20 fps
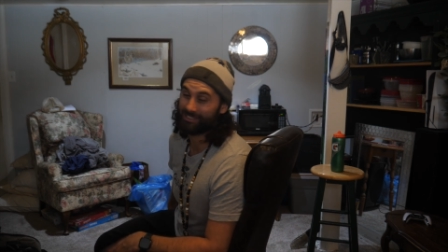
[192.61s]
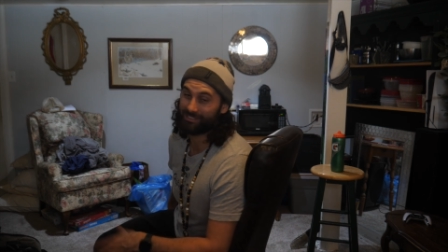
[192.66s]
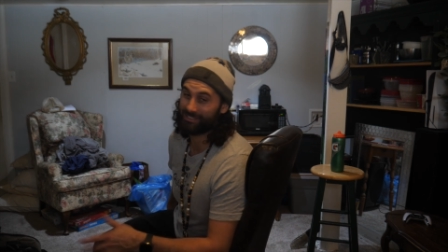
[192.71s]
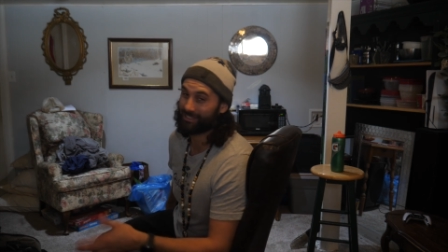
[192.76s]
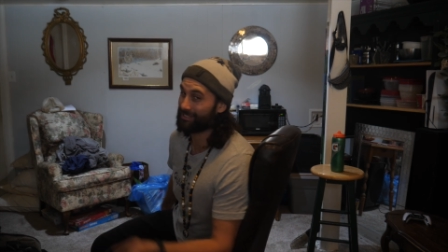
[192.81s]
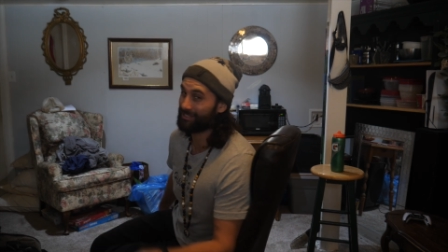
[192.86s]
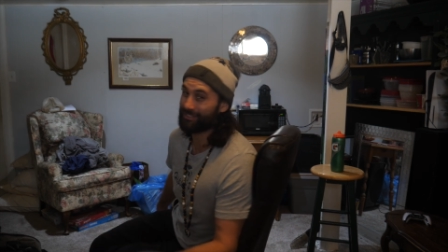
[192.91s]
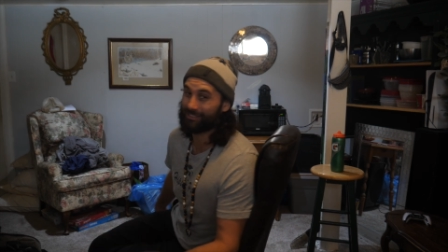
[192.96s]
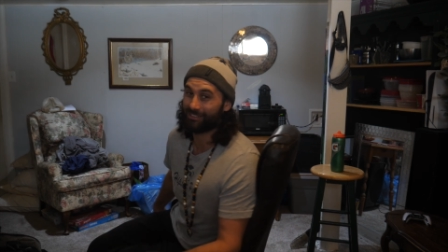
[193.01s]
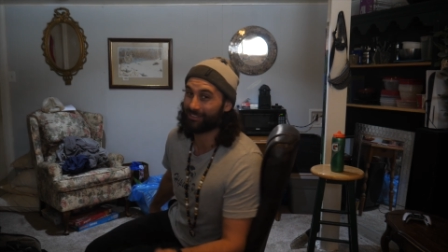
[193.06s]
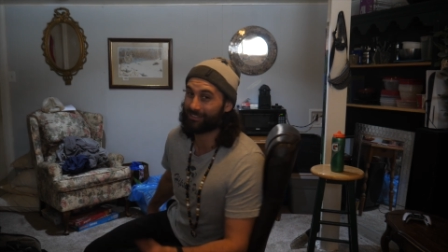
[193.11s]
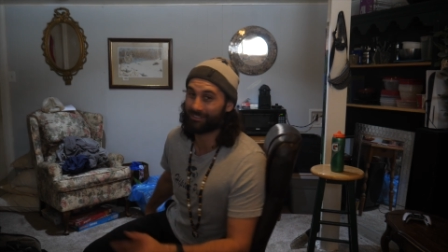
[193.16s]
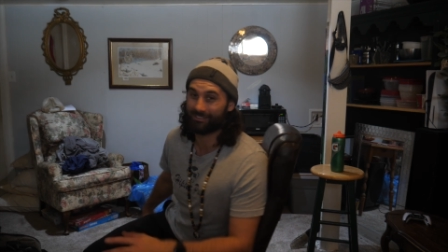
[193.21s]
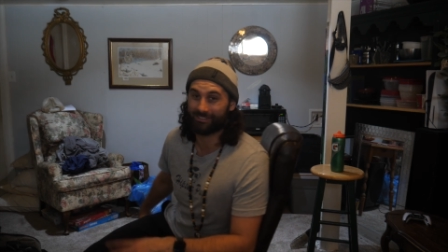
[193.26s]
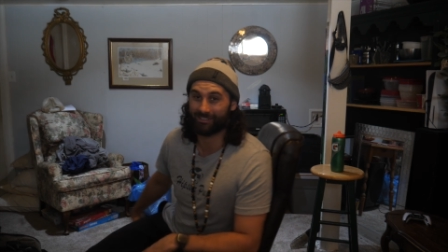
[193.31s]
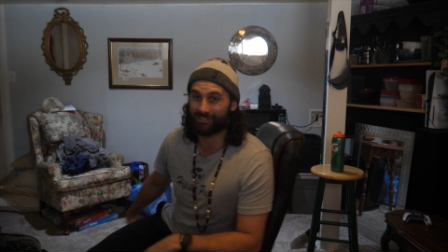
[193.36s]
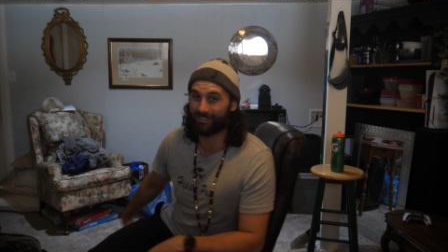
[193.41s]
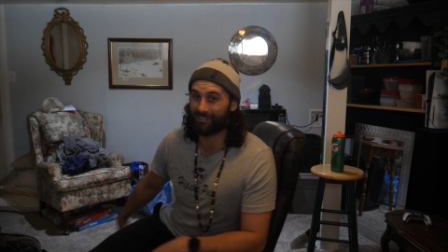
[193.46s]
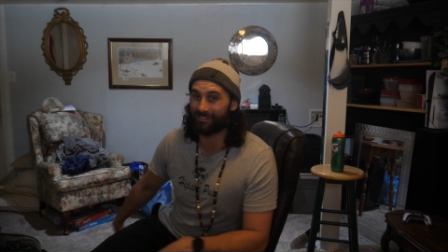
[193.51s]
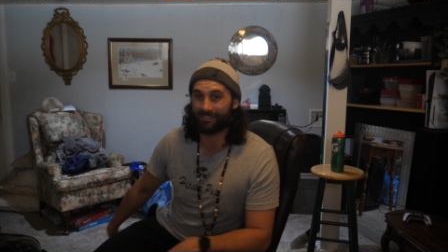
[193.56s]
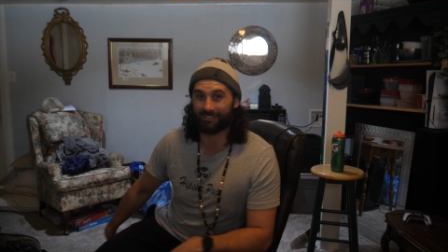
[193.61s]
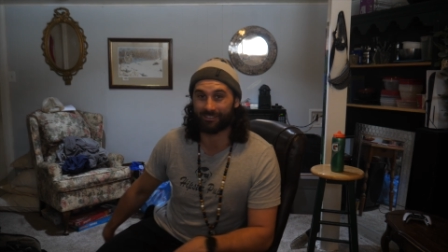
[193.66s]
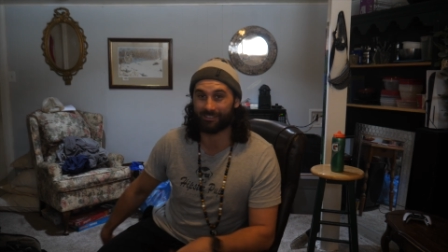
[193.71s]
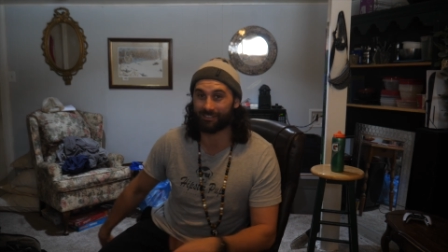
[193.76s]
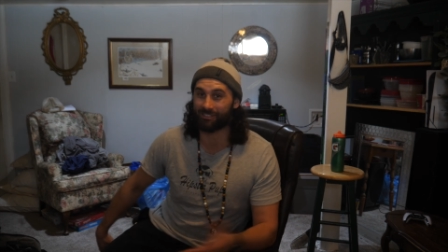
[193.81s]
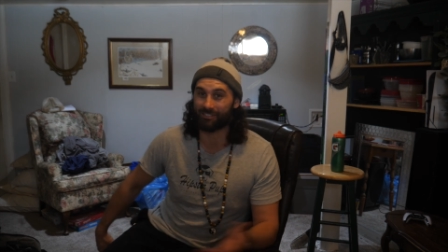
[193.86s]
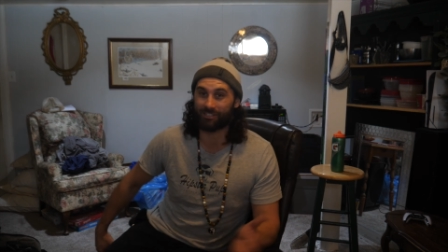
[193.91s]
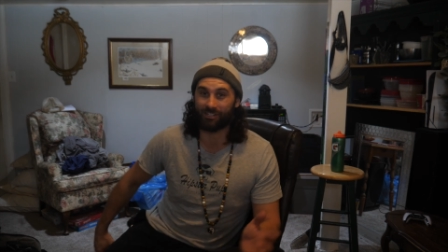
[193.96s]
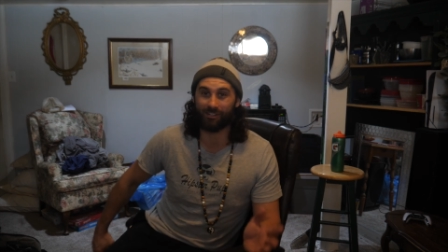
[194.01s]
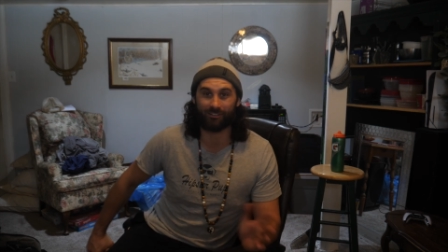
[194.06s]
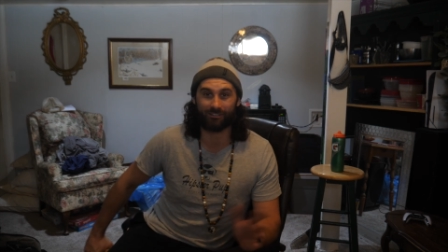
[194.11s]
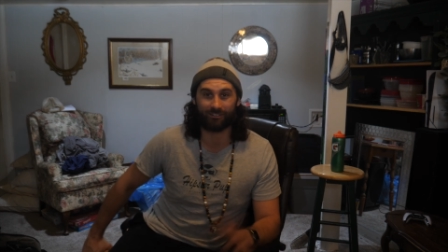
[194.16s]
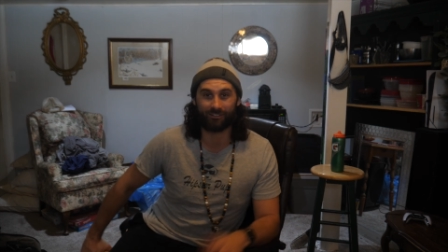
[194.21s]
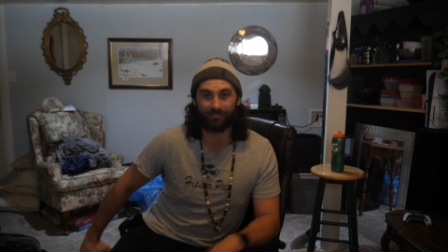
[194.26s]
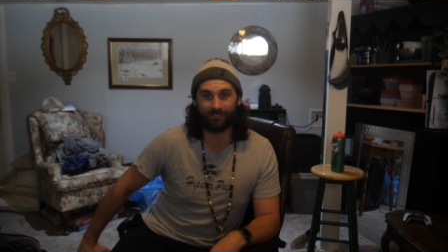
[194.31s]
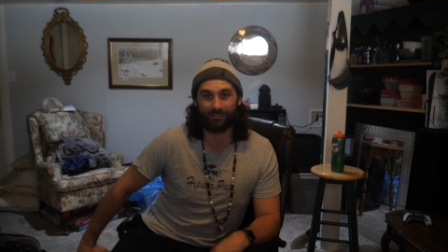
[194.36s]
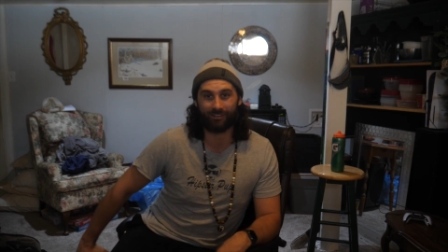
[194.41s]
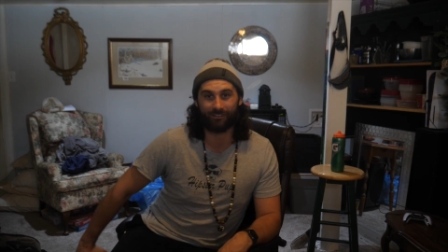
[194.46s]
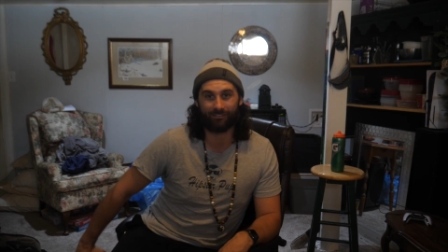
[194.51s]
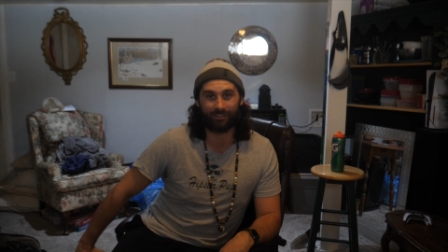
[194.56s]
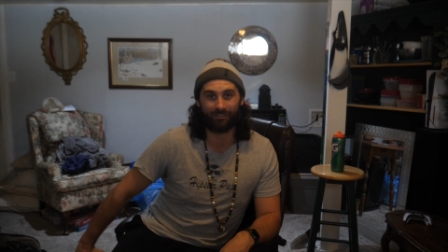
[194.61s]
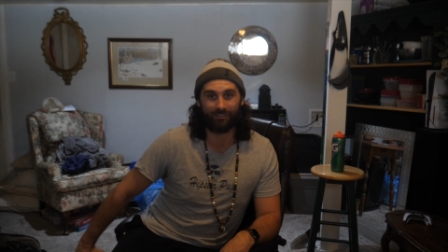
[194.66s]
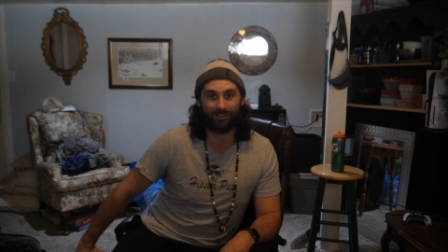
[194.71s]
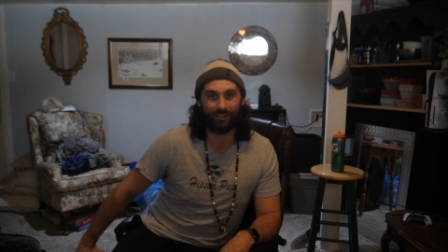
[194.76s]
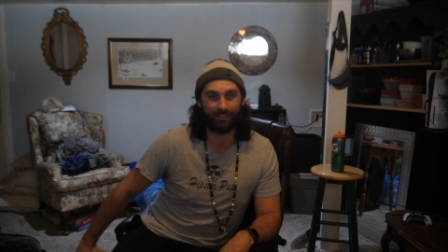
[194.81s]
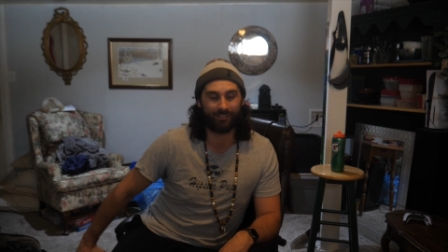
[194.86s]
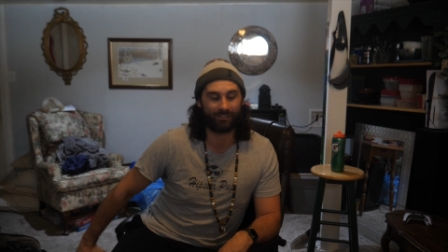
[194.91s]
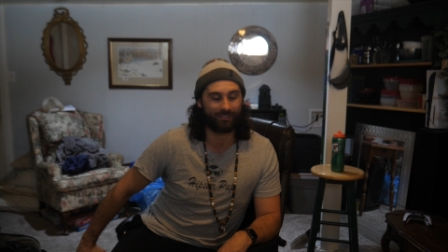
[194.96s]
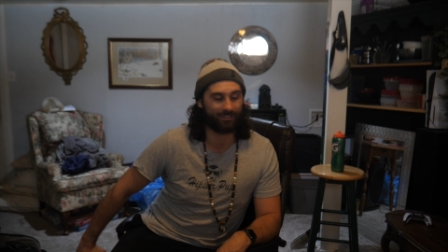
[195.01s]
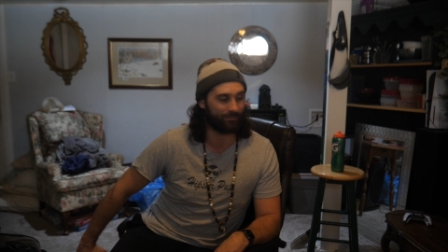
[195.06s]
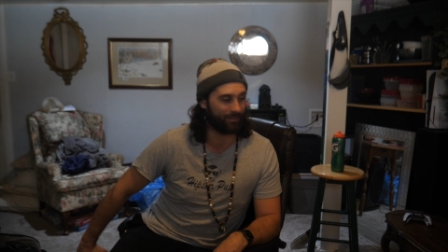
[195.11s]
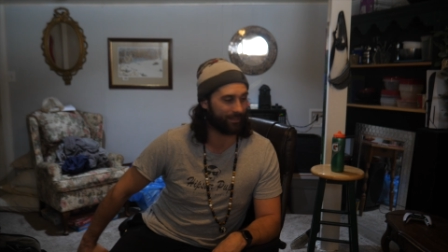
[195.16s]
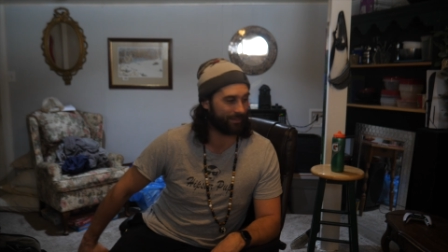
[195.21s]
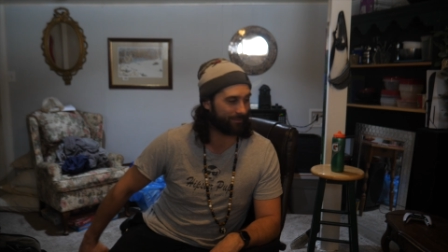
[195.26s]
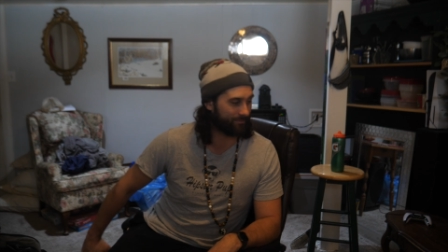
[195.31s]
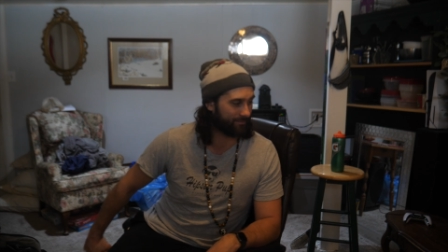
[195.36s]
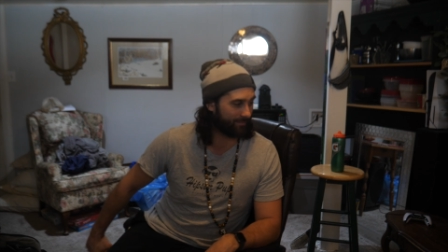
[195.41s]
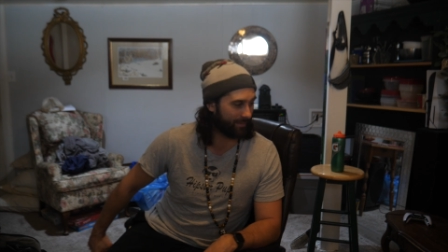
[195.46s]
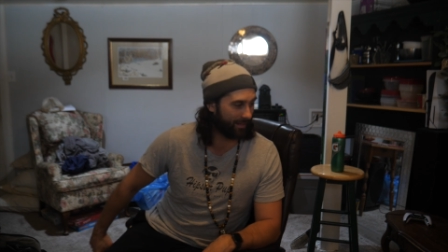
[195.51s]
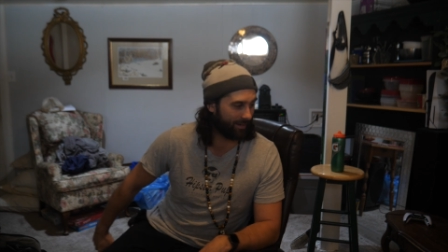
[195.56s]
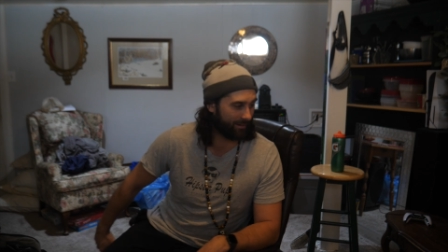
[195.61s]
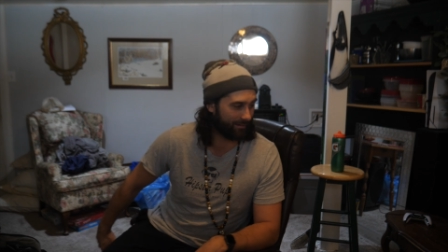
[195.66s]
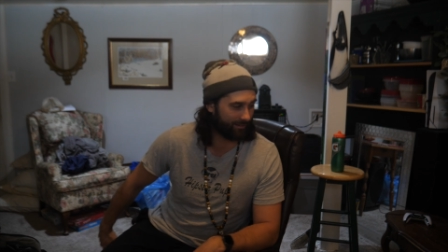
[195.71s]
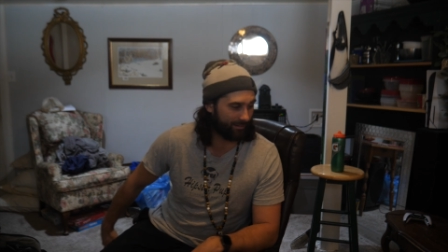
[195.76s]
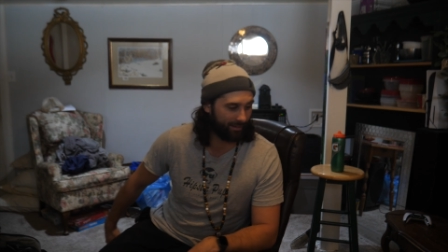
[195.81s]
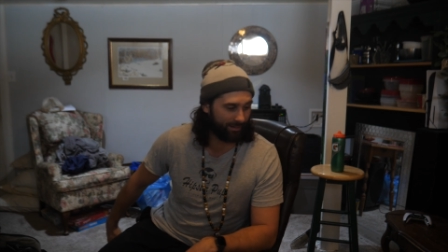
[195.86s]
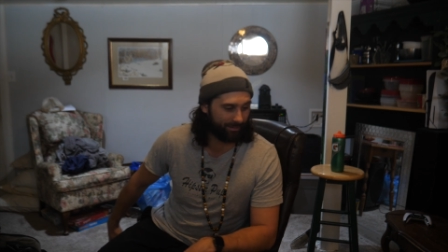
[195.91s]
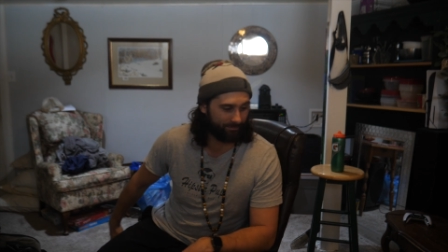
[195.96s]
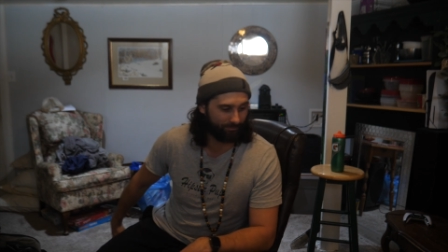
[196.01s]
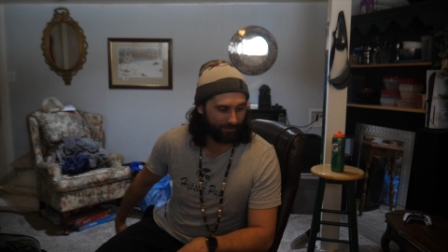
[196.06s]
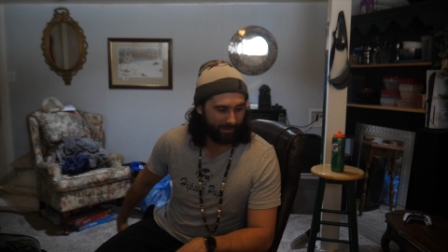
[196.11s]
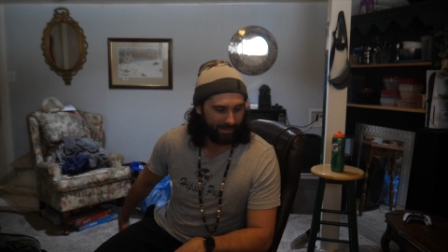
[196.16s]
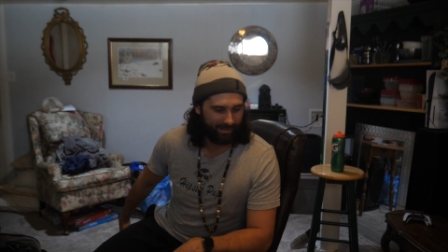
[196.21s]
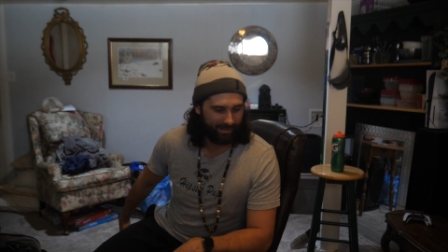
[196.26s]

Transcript: He's like, dude, it's you know, it's your show. Do whatever you want. I mean, I don't care.